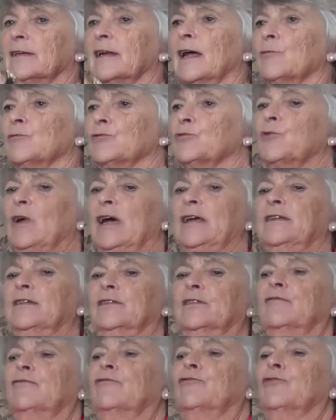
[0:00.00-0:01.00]
and I was right
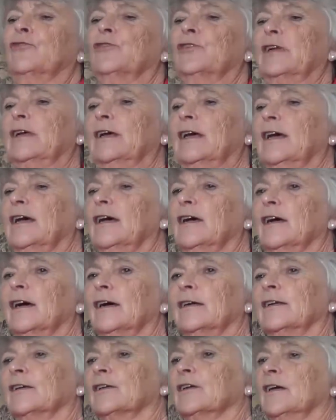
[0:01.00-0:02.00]
at the front,
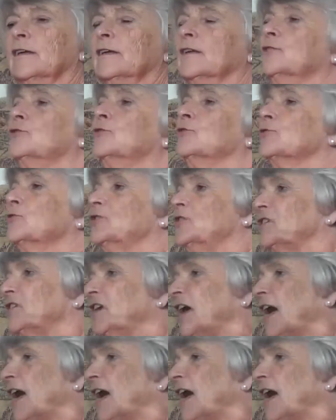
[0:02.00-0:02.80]
and I touched his